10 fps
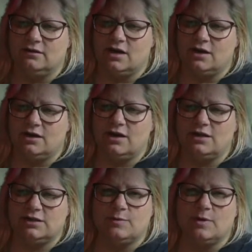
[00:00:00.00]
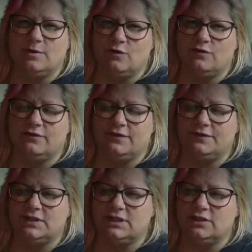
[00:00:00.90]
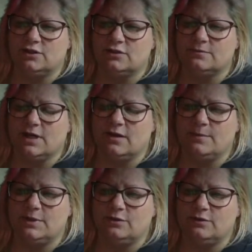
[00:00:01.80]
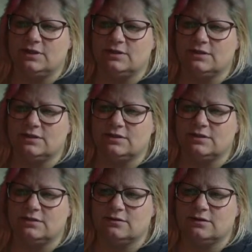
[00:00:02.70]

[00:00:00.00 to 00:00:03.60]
It's probably over 15 years, but I have been doing it since